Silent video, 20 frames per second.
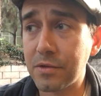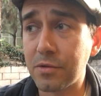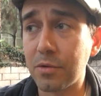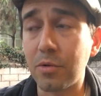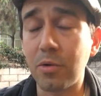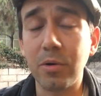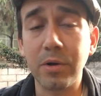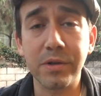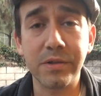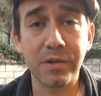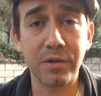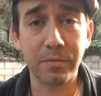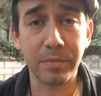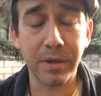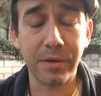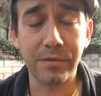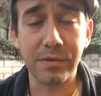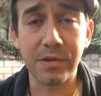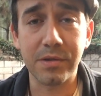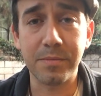So of course it'll
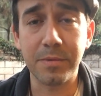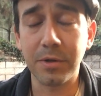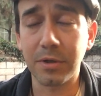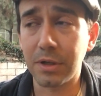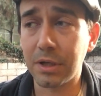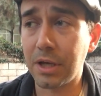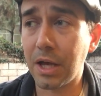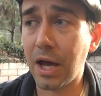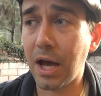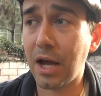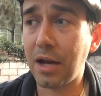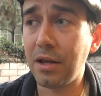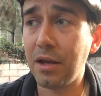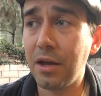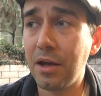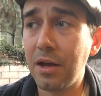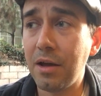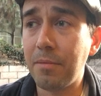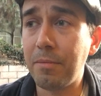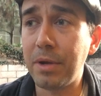be of the Spirit of God,
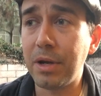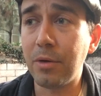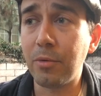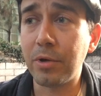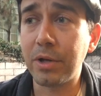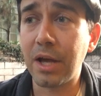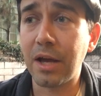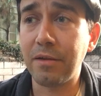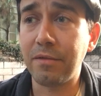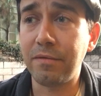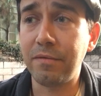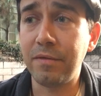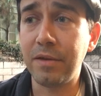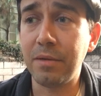but it will not